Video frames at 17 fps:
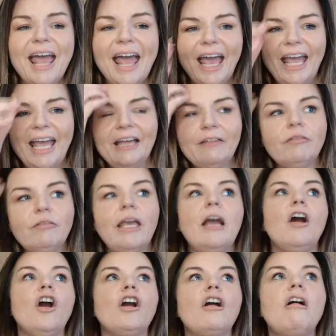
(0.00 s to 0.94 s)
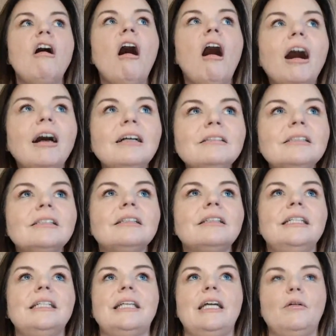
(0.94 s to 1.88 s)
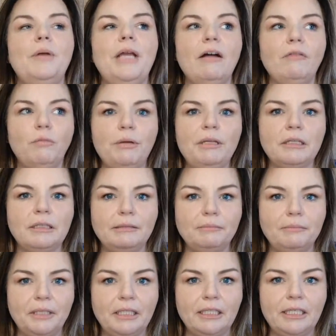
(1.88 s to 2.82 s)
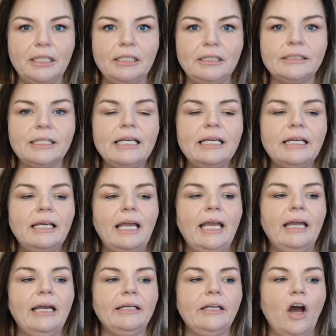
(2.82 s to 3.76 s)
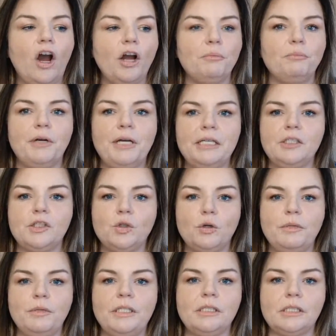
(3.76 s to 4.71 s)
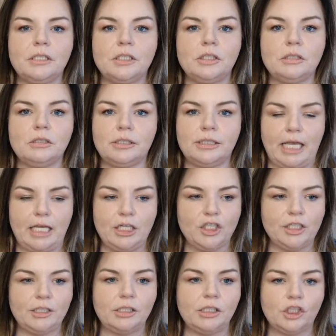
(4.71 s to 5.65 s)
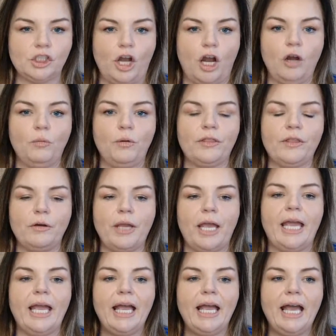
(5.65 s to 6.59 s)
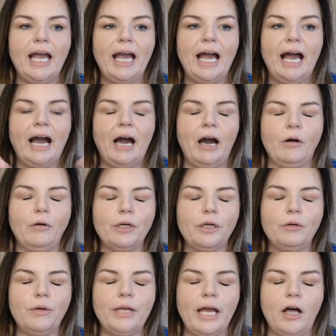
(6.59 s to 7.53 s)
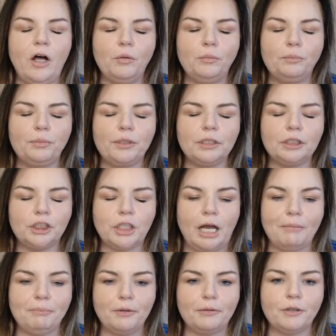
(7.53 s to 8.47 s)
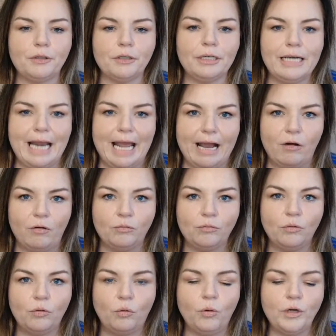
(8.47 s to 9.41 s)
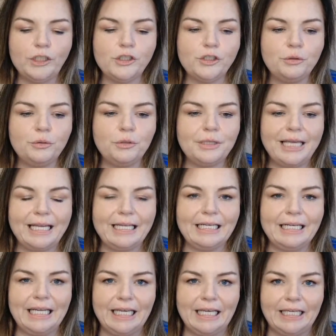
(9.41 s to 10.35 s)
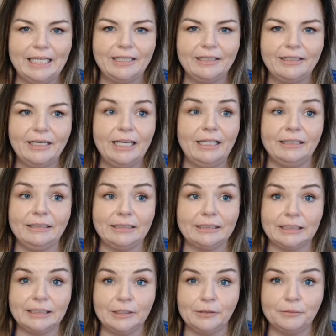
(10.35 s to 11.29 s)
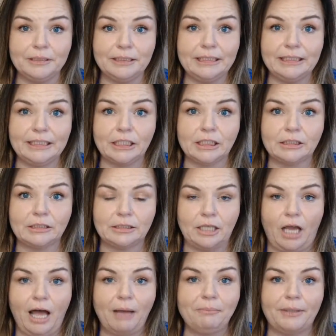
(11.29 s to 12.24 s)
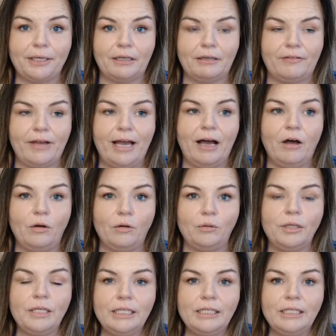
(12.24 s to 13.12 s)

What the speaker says: And they are constantly, like, we have weekly meetings, and our brainstorming sessions start with, okay, how can we help a shop owner now? What do they need? It's literally the topic of how,